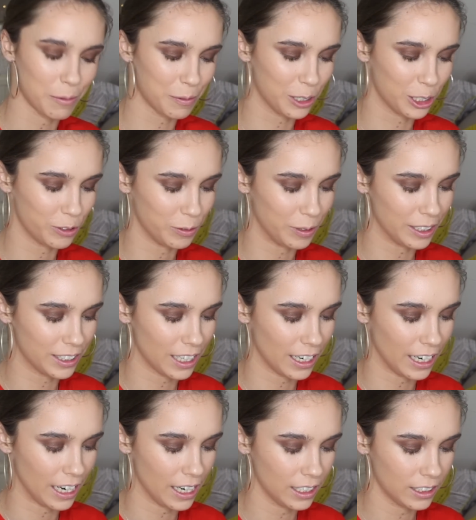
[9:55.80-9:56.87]
brush from Real
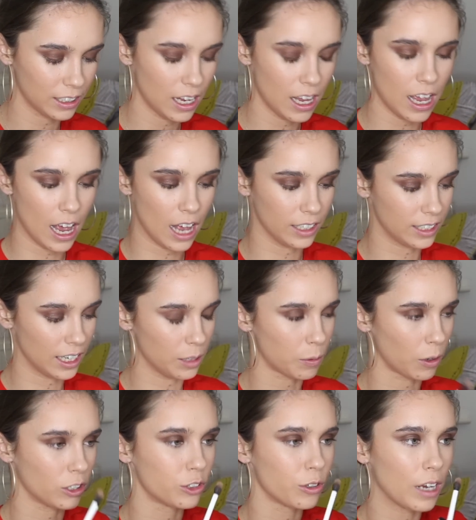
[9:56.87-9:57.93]
Techniques, and take the
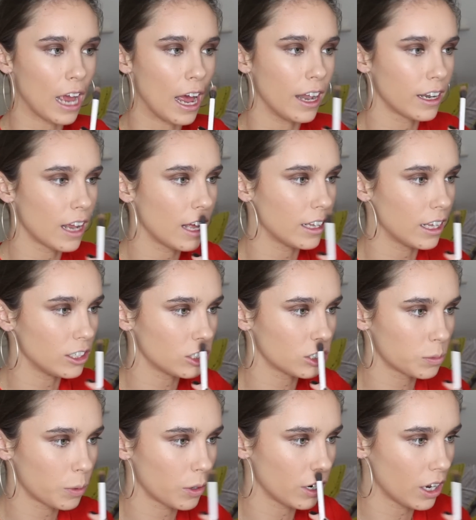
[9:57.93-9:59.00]
bronzer again and then
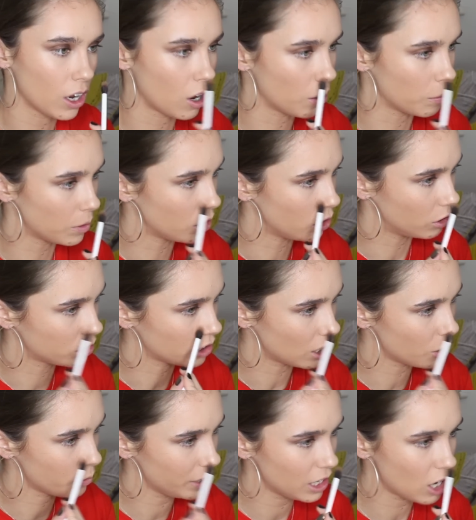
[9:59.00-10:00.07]
just put it on my nose. I
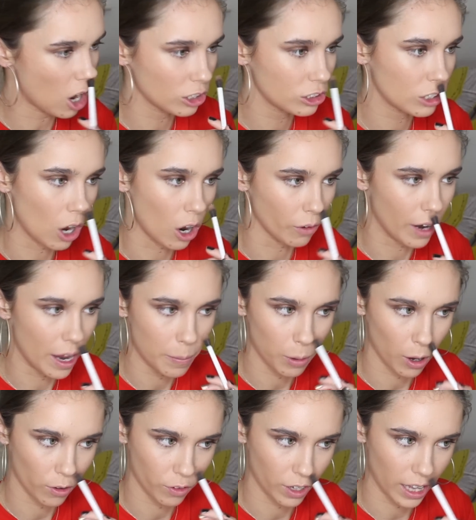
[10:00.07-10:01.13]
don't really contour it,
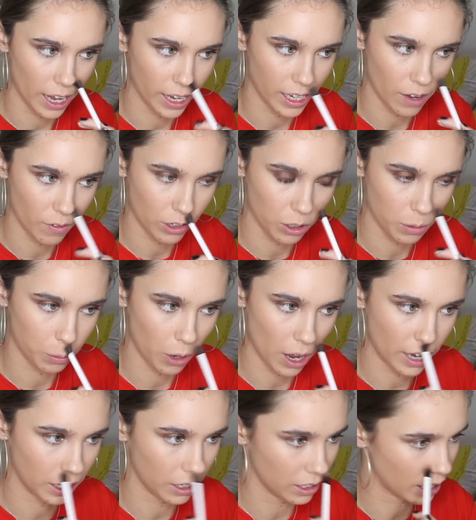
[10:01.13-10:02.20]
but I feel like if I don't put
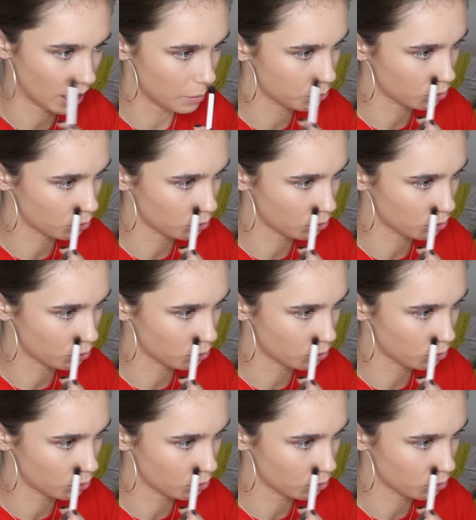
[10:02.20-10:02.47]
any like